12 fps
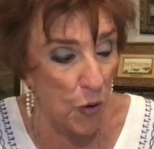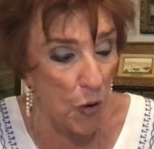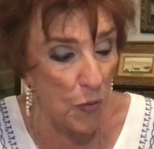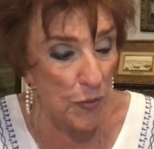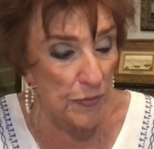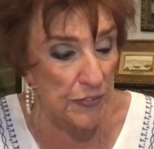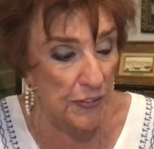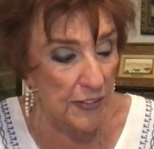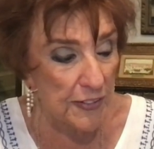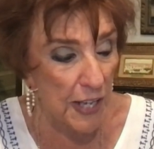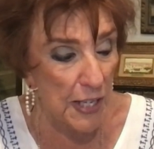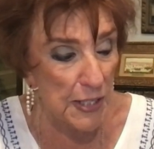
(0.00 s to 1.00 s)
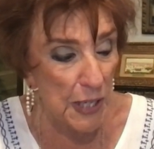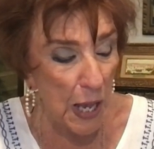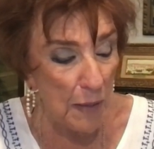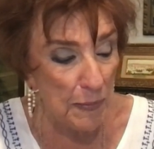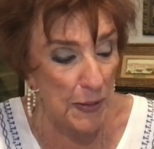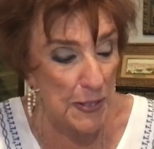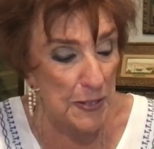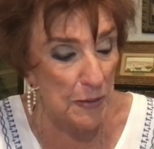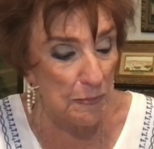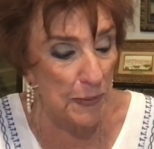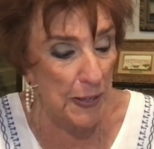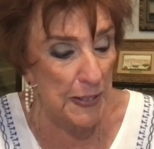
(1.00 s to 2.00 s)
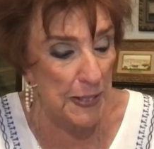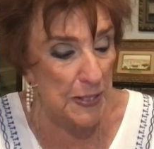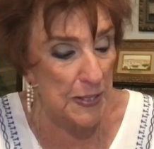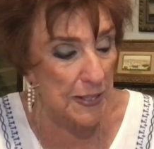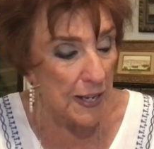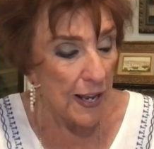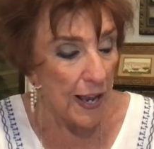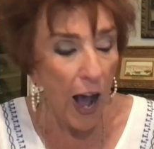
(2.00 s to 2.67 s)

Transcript: road of success, happiness, abundance,